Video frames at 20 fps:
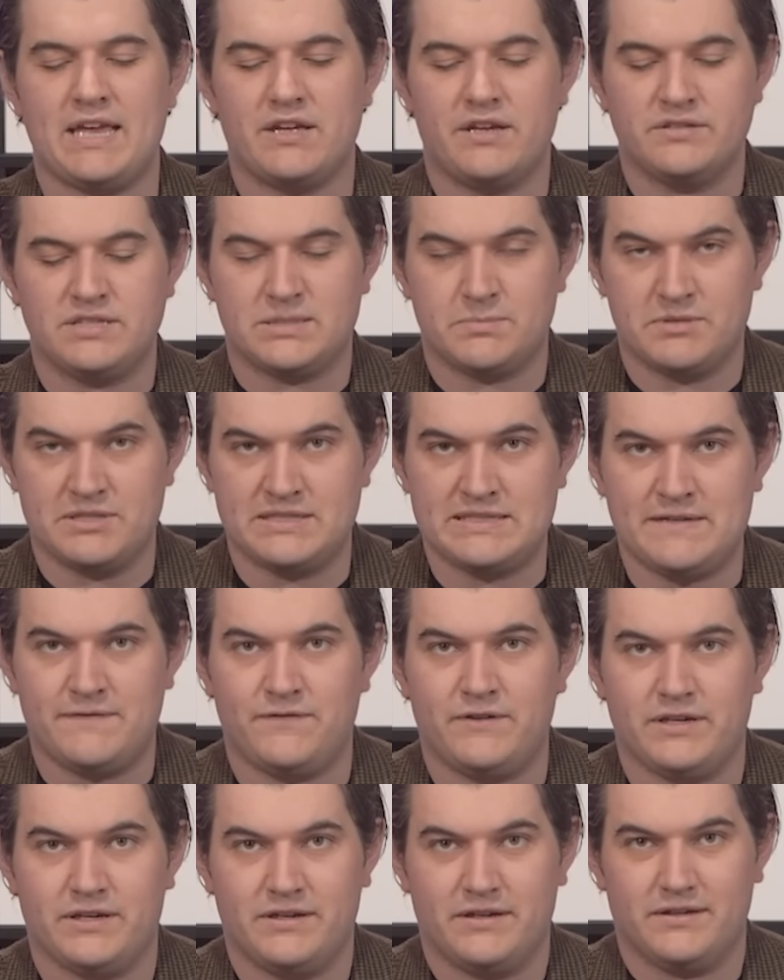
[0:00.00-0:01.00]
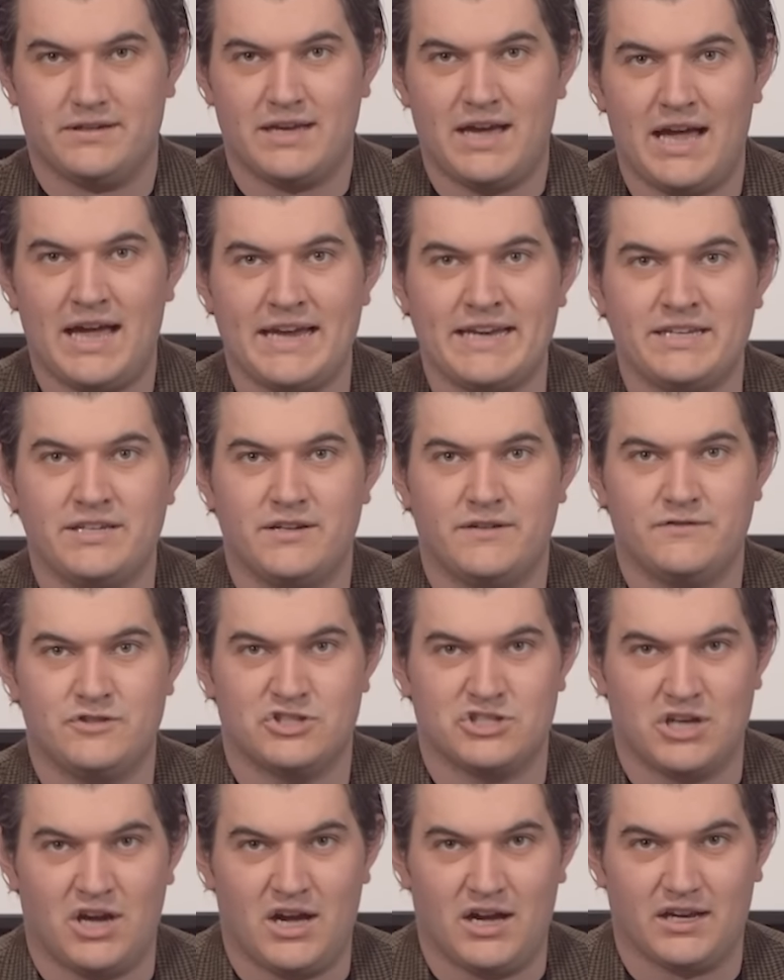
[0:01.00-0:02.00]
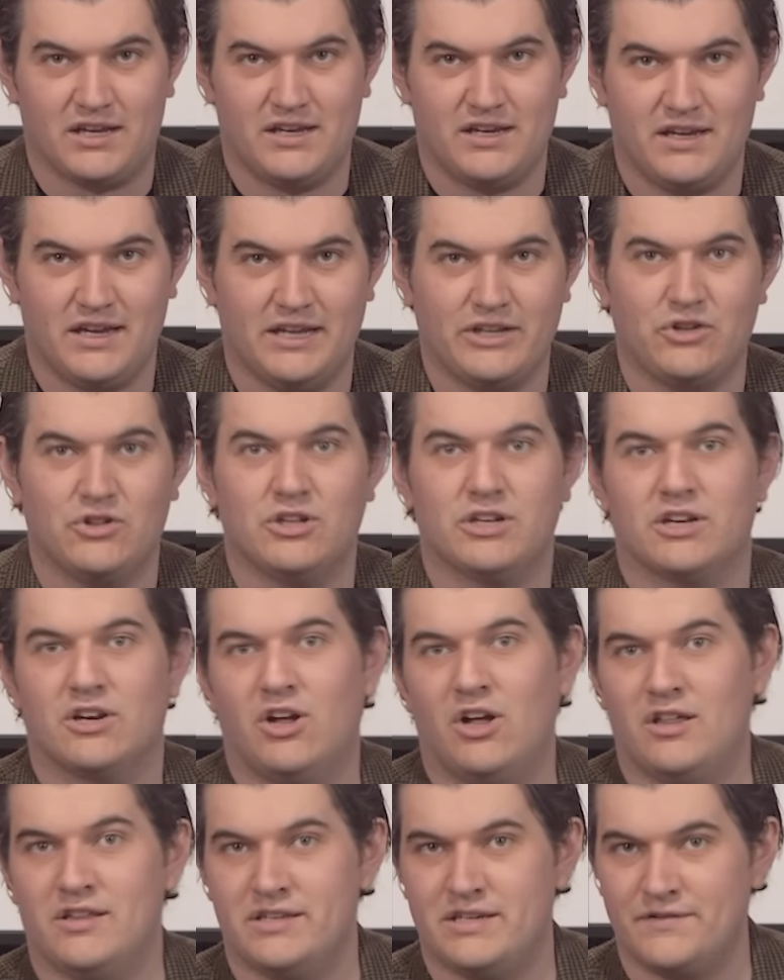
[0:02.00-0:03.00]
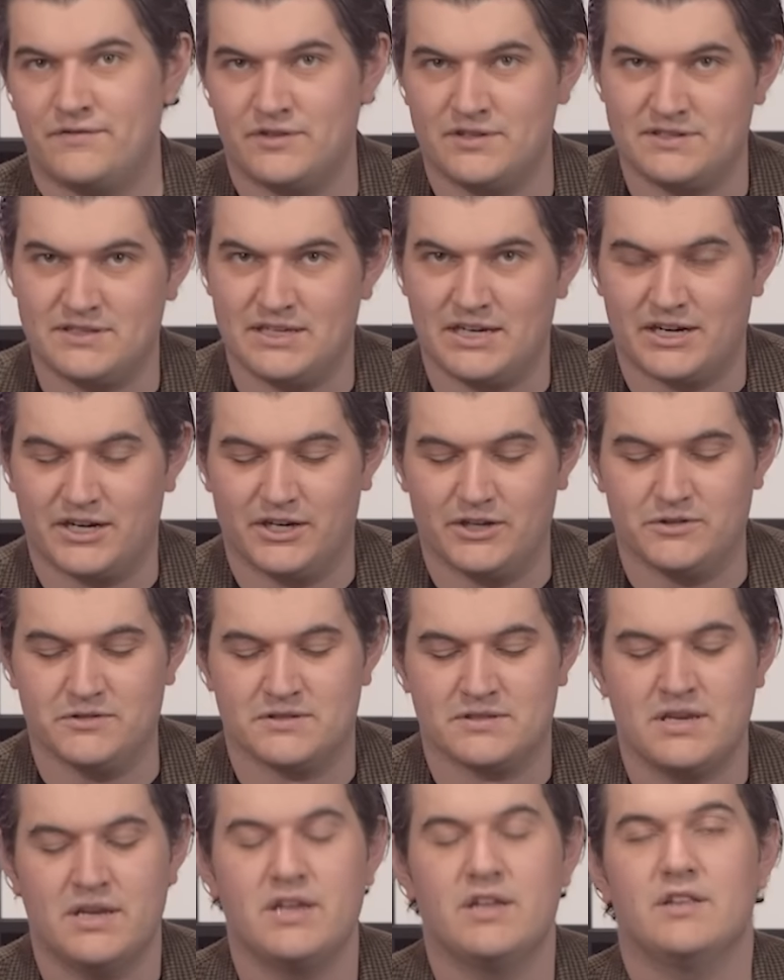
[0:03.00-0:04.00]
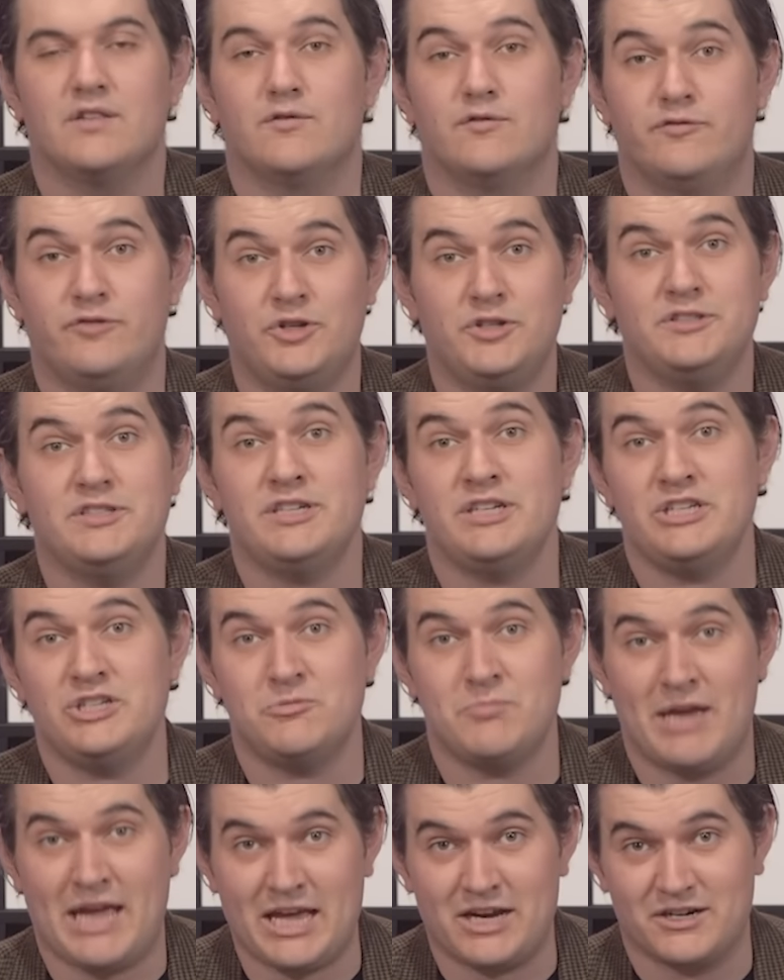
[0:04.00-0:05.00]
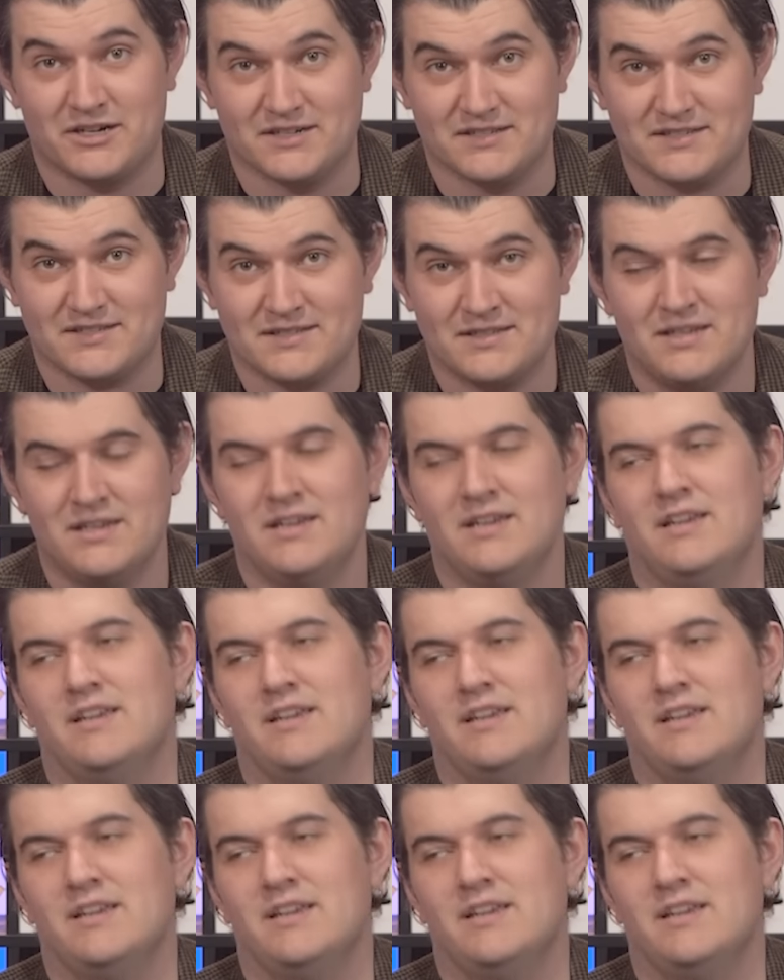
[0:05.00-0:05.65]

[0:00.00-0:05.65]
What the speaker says: a specific kind of shock and you look at all the different scenarios, voltage matters.